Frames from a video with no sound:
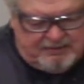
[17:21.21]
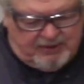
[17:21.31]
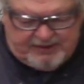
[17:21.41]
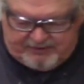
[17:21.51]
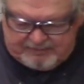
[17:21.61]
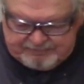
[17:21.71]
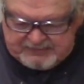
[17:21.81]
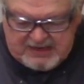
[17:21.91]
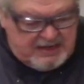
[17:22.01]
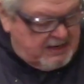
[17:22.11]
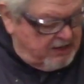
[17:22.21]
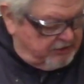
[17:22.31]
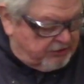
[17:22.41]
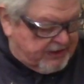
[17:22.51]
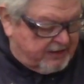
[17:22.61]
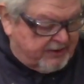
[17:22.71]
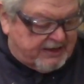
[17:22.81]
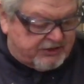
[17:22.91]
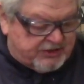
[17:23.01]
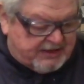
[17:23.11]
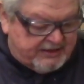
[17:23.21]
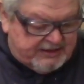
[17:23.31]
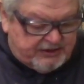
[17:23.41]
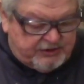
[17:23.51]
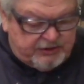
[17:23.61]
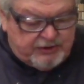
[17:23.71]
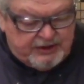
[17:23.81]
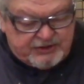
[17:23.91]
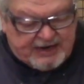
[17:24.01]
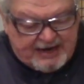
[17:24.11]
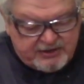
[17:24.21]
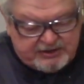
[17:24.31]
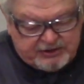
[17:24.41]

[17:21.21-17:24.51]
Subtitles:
Whatever. So now the next thing I need to do is to actually